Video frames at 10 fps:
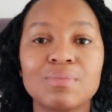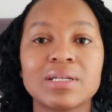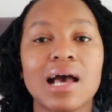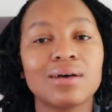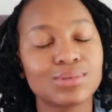
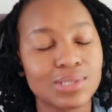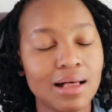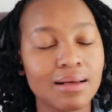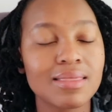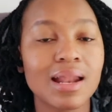but I'd
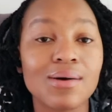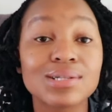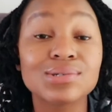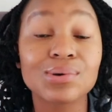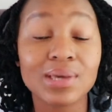tell her that I
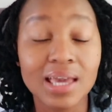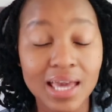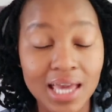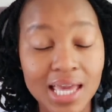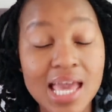wasn't
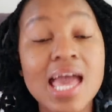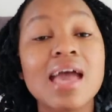okay.